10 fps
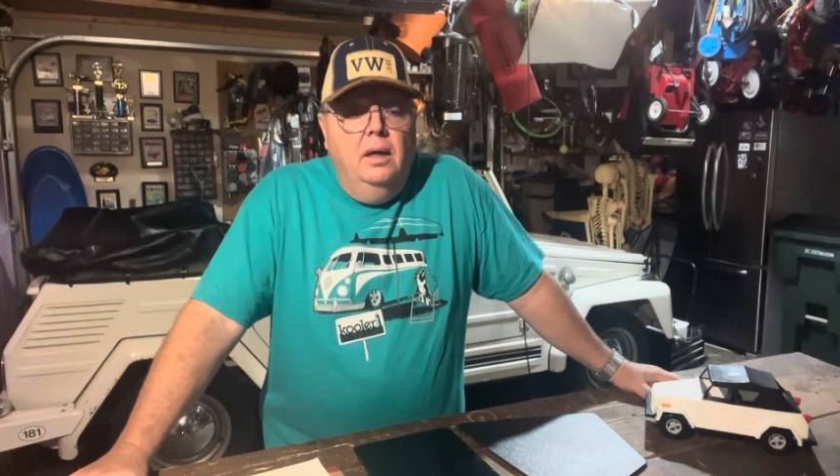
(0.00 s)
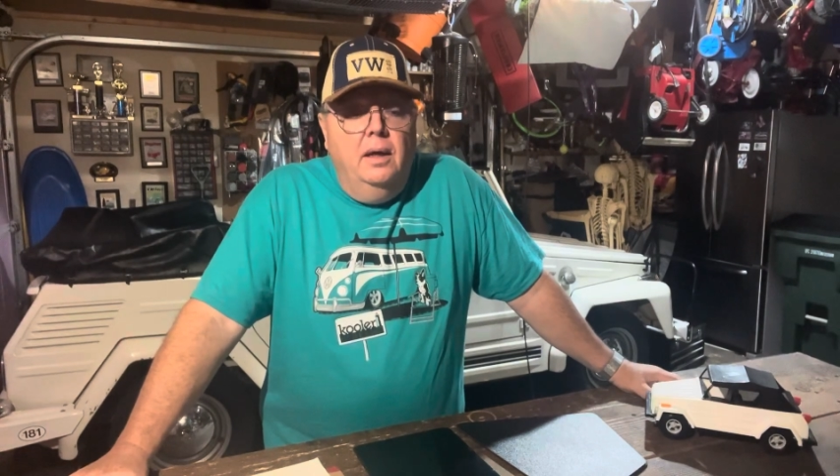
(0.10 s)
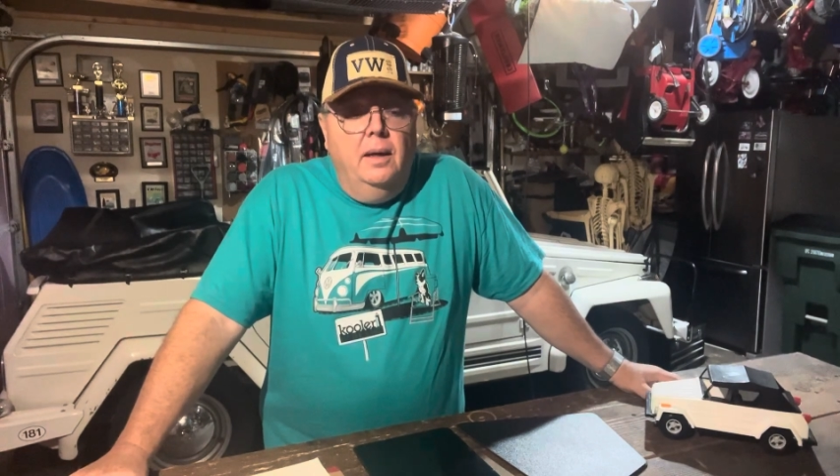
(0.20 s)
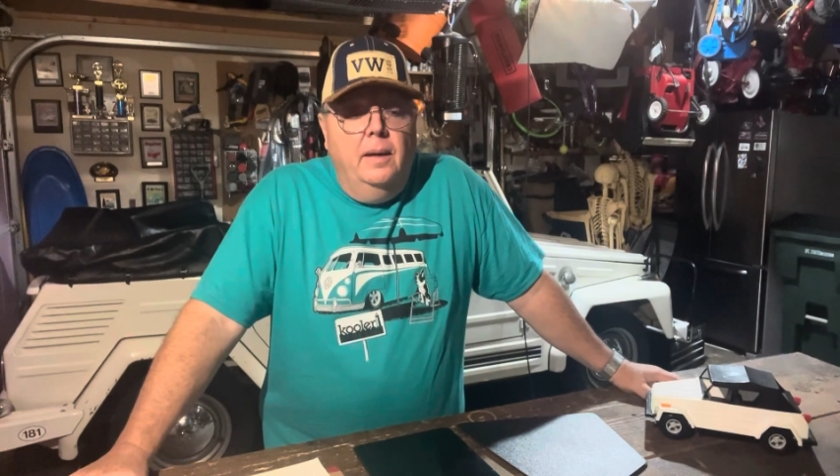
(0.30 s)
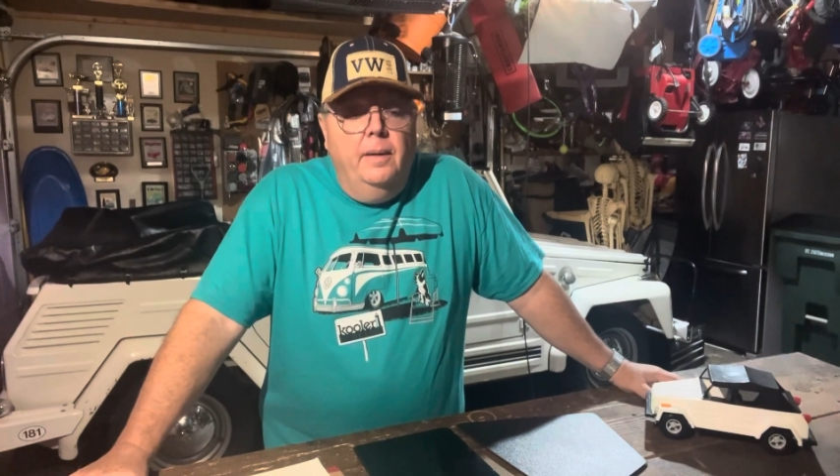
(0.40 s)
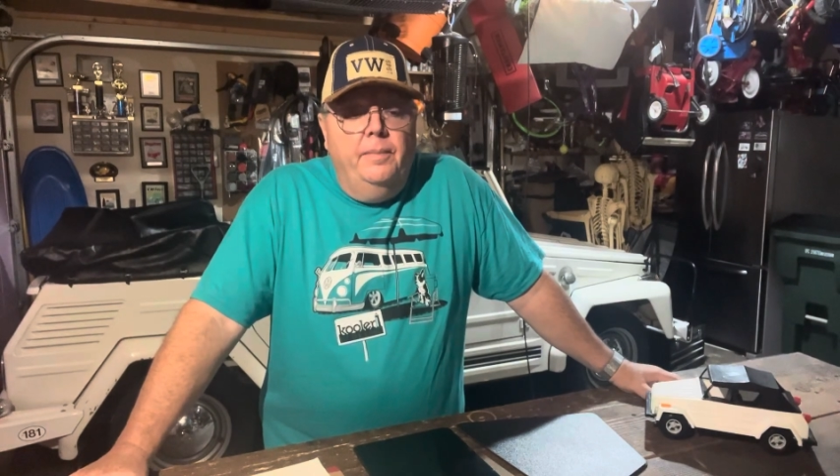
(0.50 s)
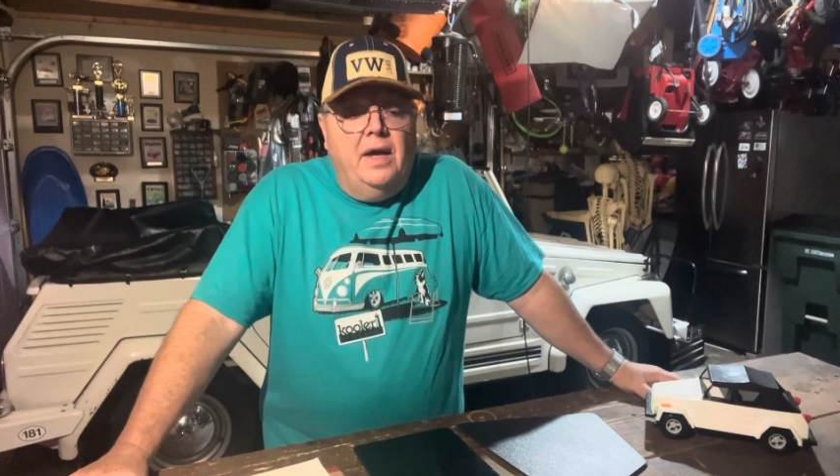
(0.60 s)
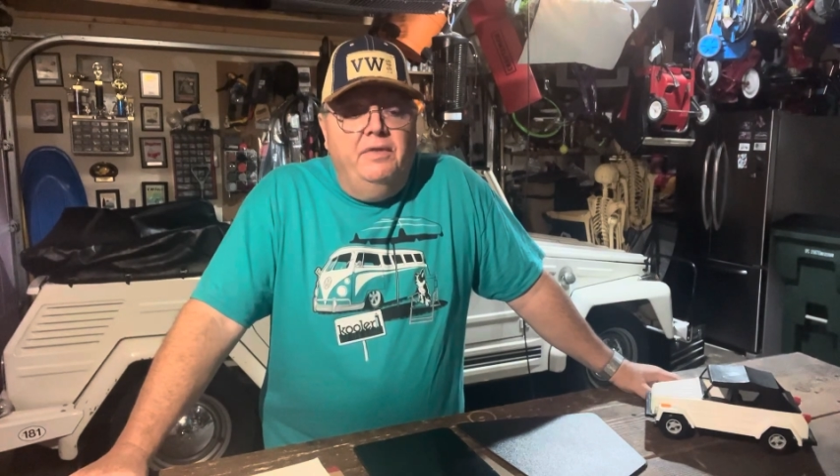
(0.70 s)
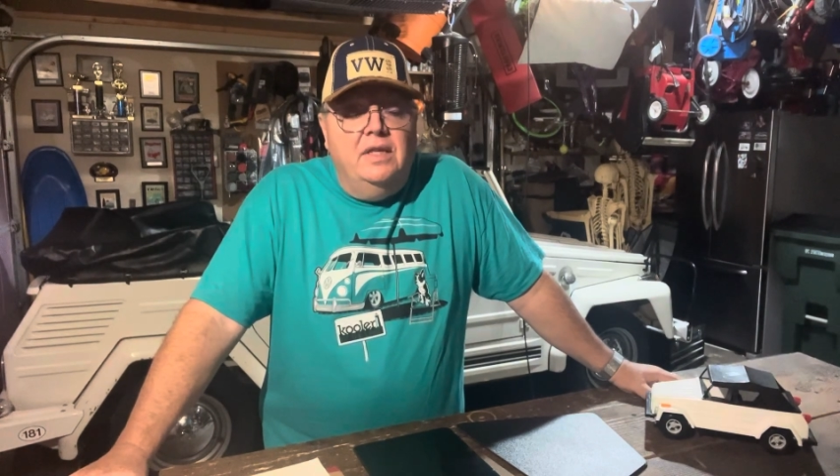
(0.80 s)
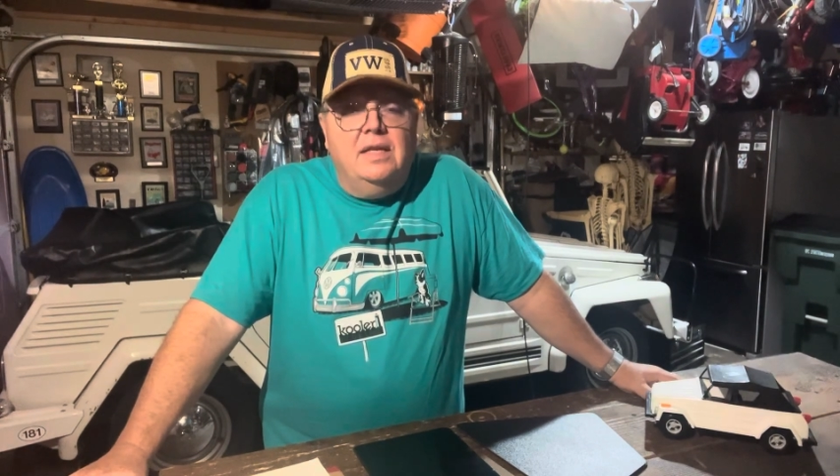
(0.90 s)

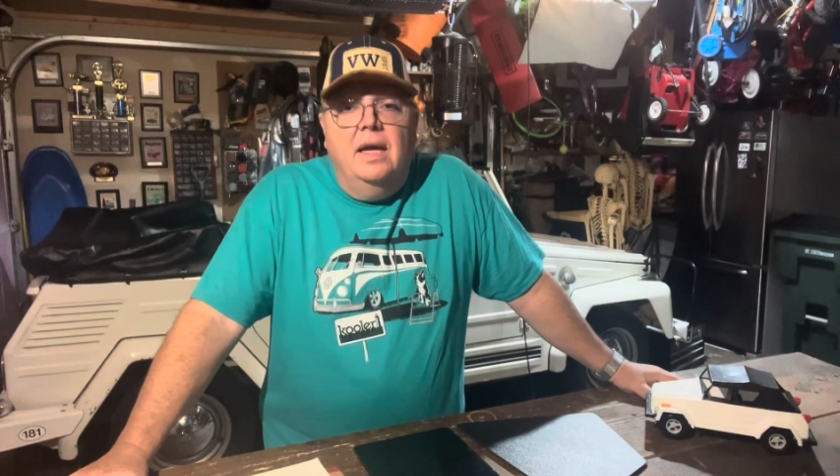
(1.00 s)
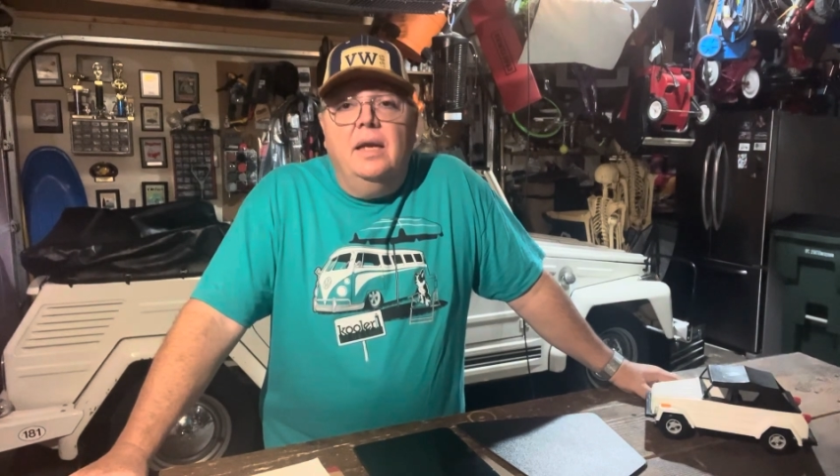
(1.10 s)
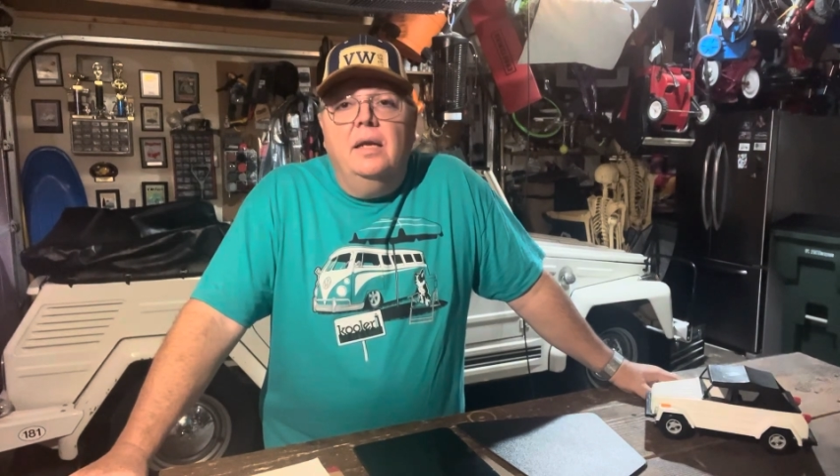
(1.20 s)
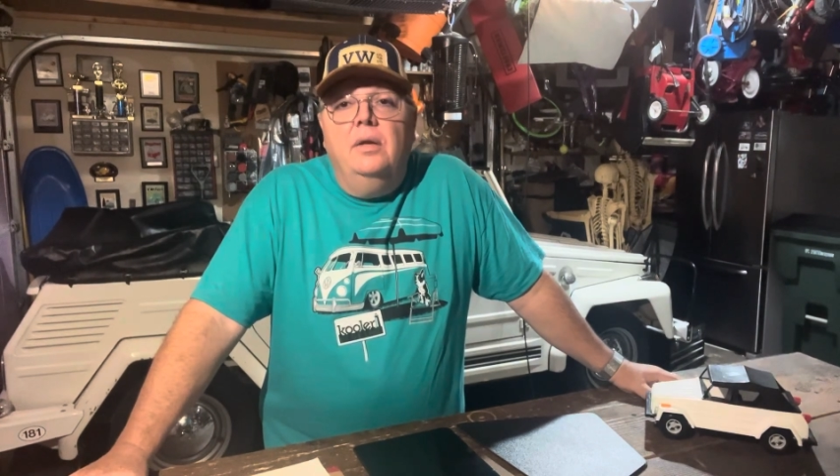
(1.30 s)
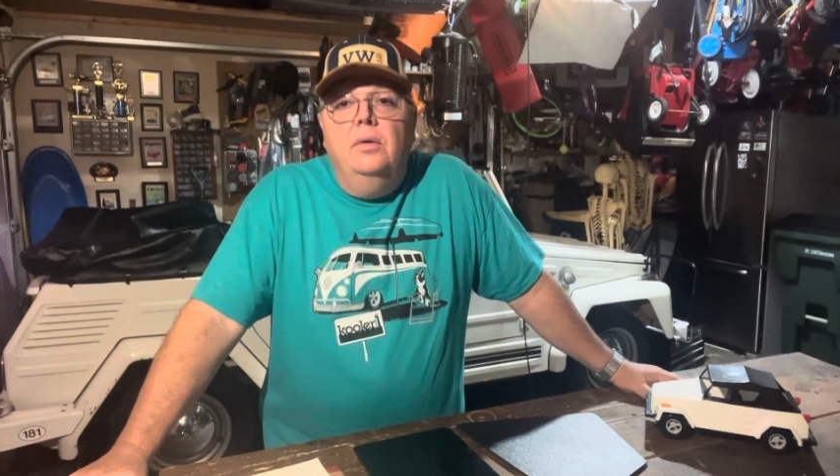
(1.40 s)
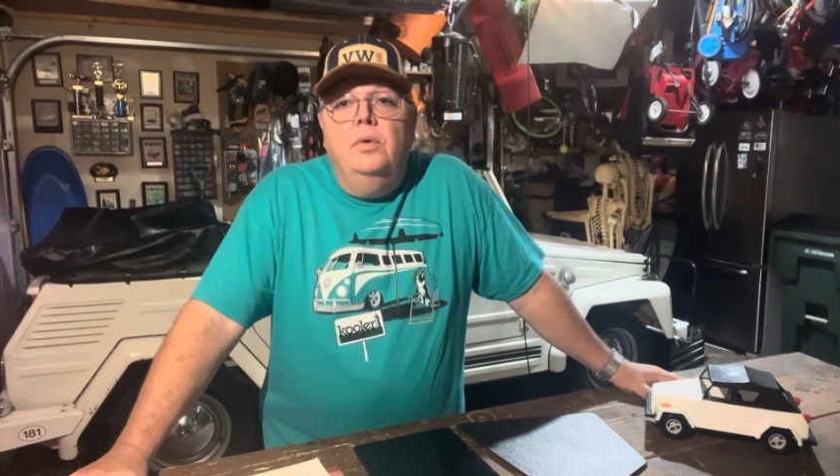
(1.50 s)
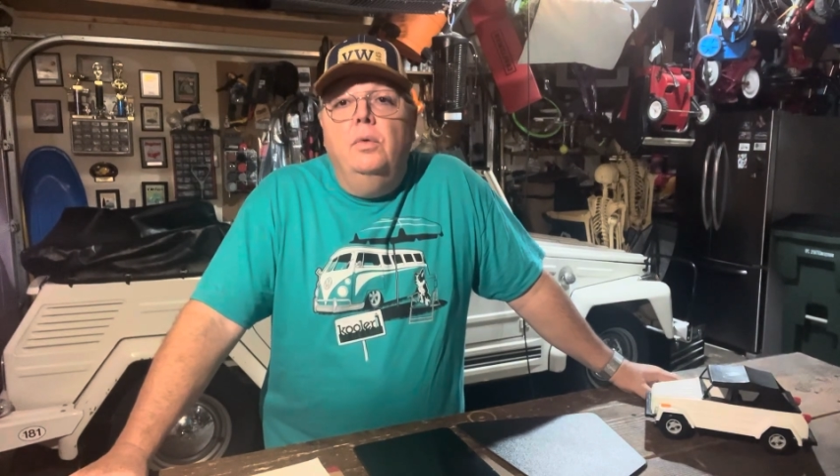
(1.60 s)
I've decided to